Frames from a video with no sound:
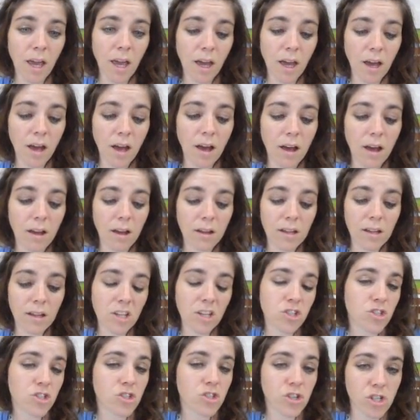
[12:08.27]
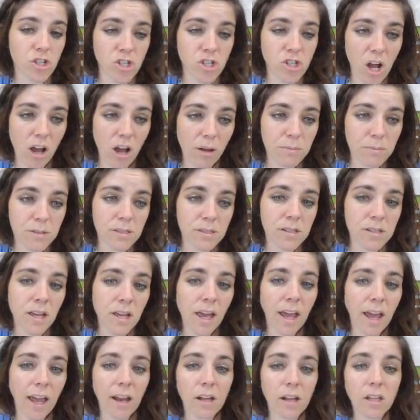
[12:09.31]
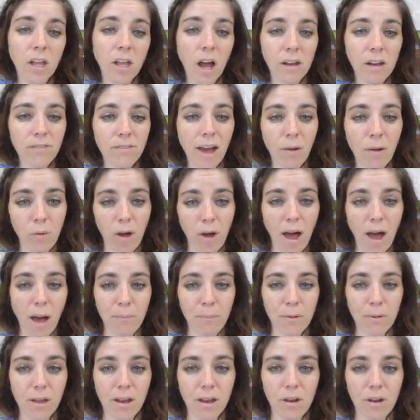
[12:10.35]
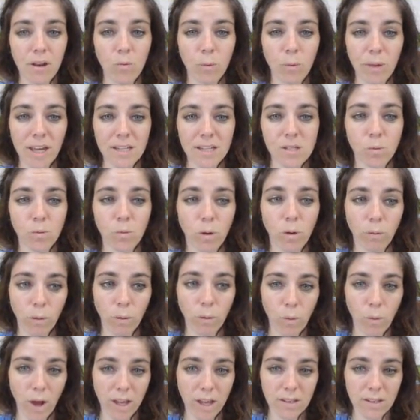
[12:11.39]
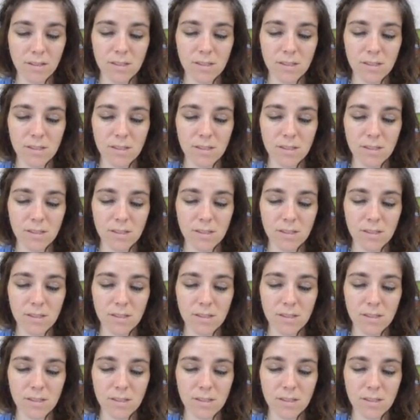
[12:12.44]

uh, industry jobs, and a lot of that will happen when we get to World War One.